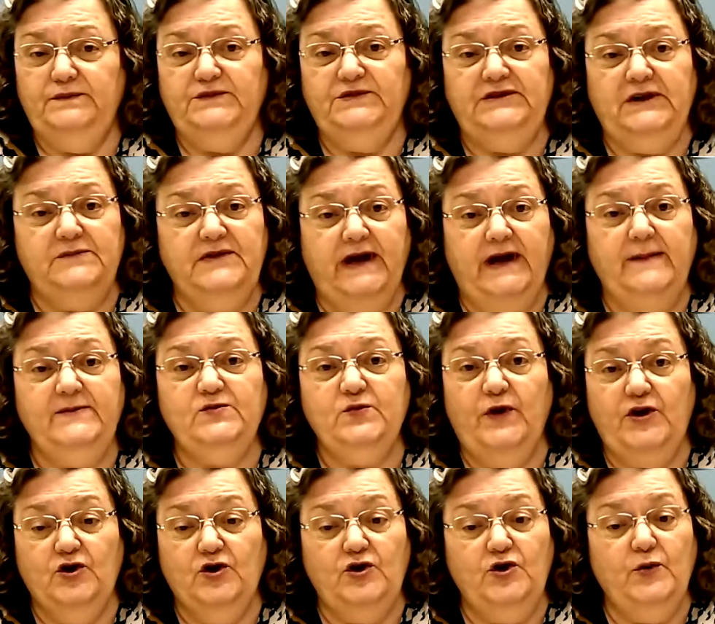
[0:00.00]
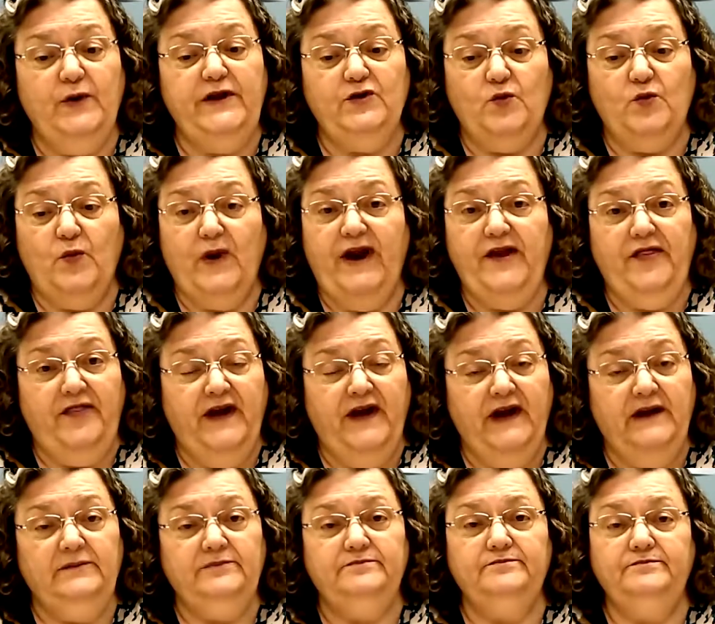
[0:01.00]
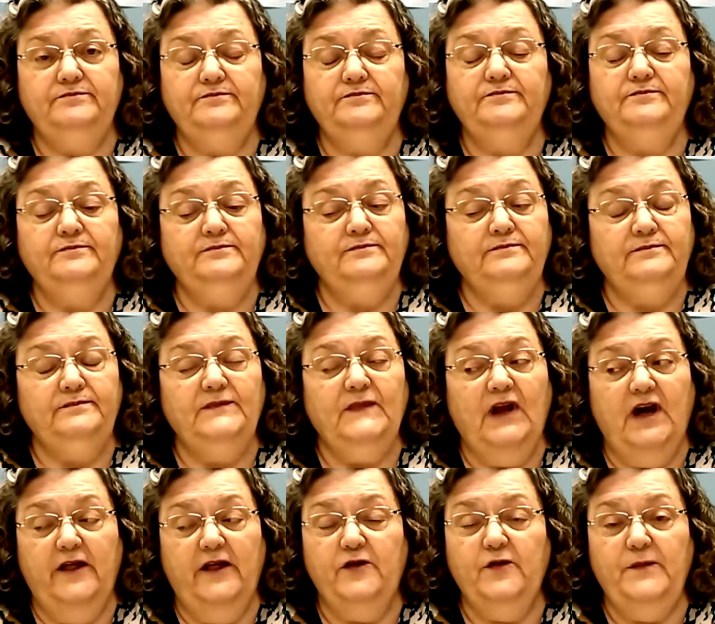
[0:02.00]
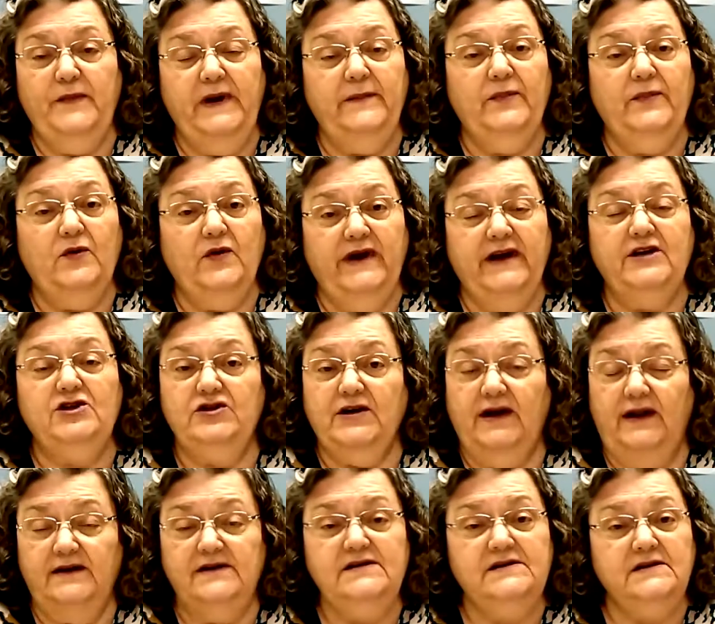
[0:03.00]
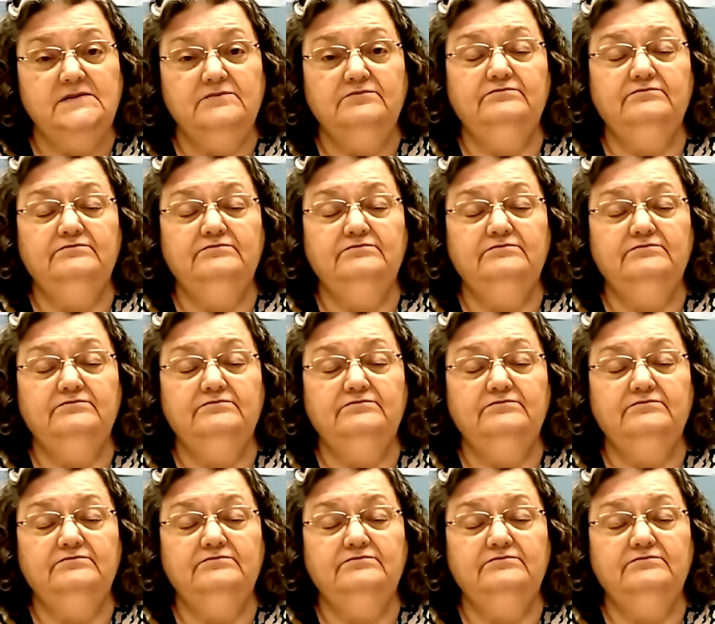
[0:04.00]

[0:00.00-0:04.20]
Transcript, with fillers: sometimes when you're doing the right thing, other people get jealous